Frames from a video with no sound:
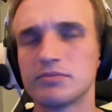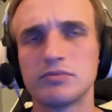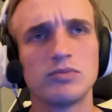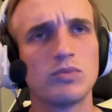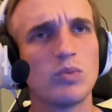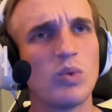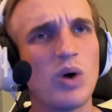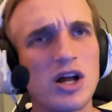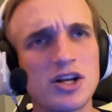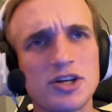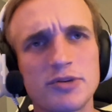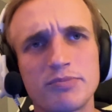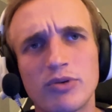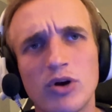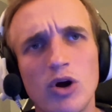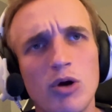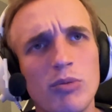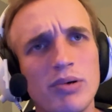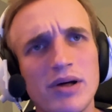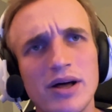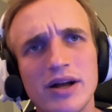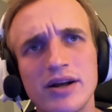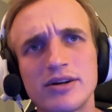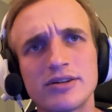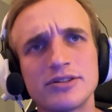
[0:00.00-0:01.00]
Watch pro
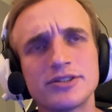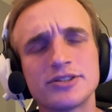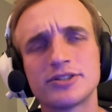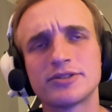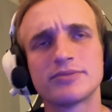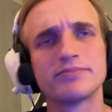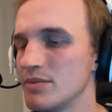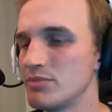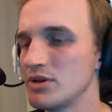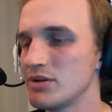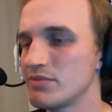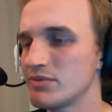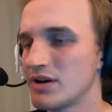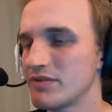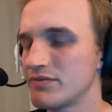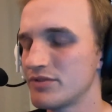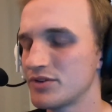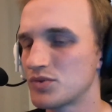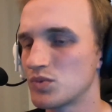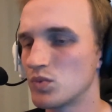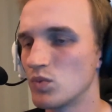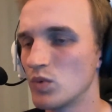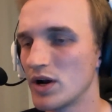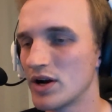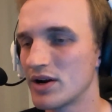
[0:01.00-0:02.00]
players. People have
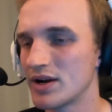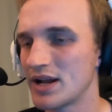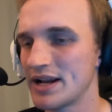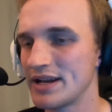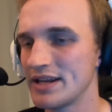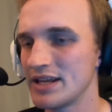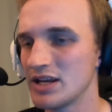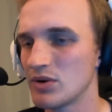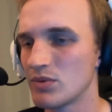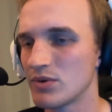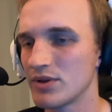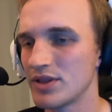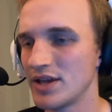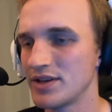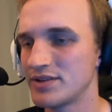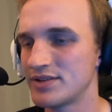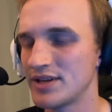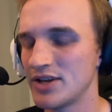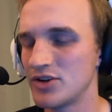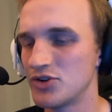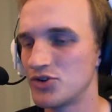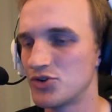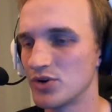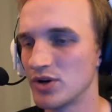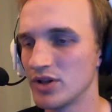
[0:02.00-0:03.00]
this weird idea where they say
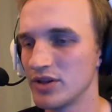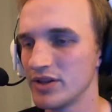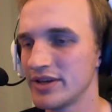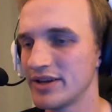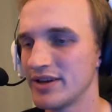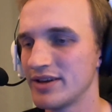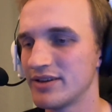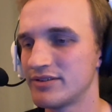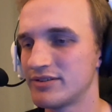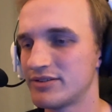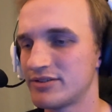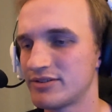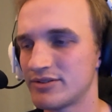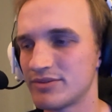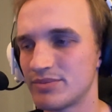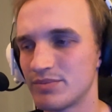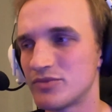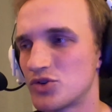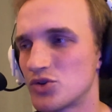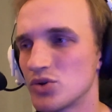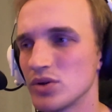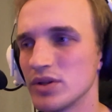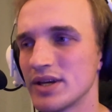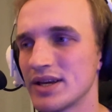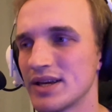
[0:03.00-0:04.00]
drilling is
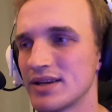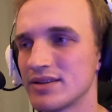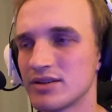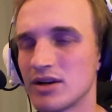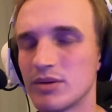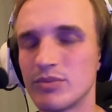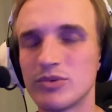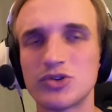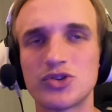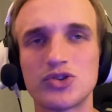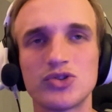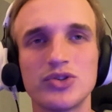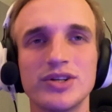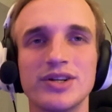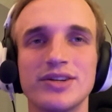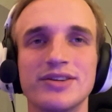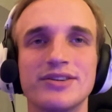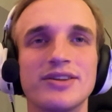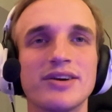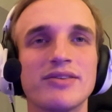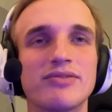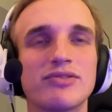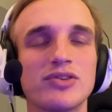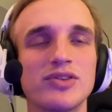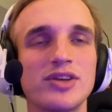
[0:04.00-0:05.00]
almost treated
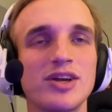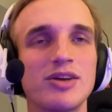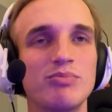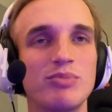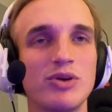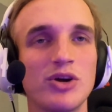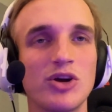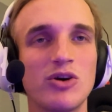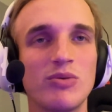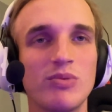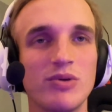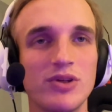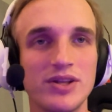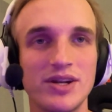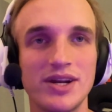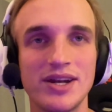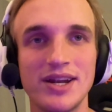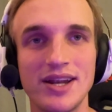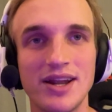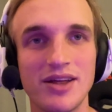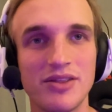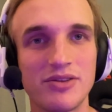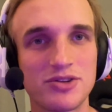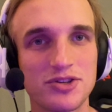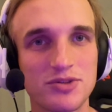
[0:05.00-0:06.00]
differently in pickleball than any
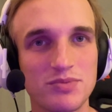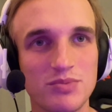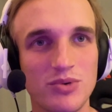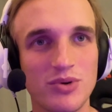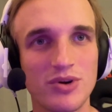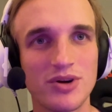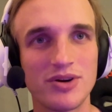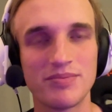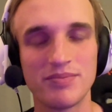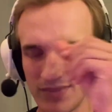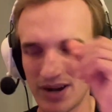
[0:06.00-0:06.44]
other sport.